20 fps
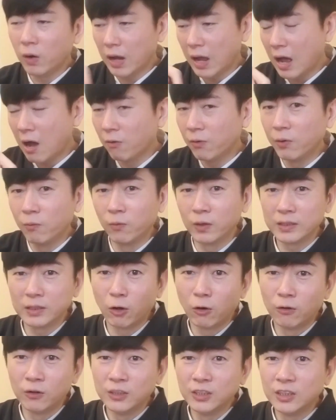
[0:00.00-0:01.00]
how it was
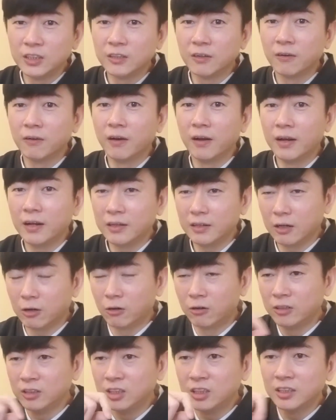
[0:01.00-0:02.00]

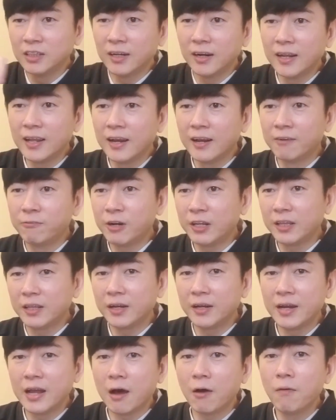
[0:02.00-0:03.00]
originally
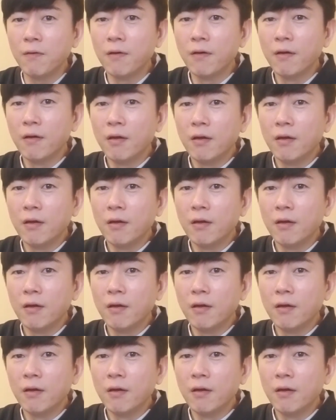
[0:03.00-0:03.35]
written down,